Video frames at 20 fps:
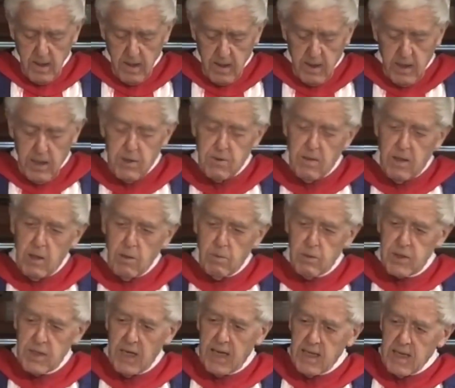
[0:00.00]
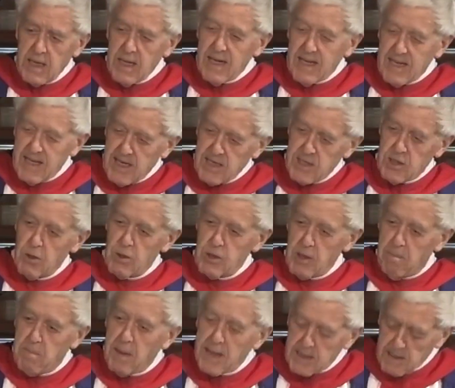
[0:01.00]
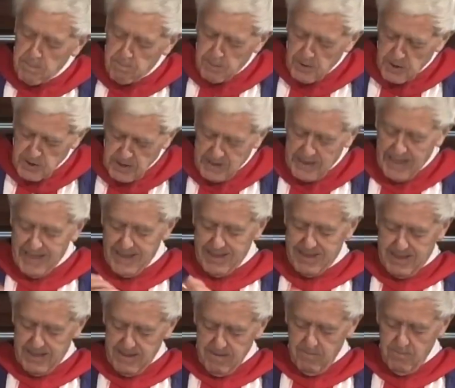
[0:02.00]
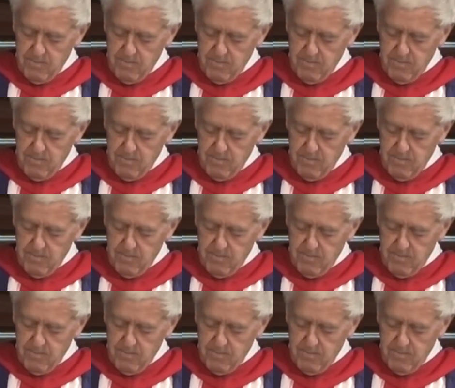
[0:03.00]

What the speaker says: He was saying, yes, there is a better personality.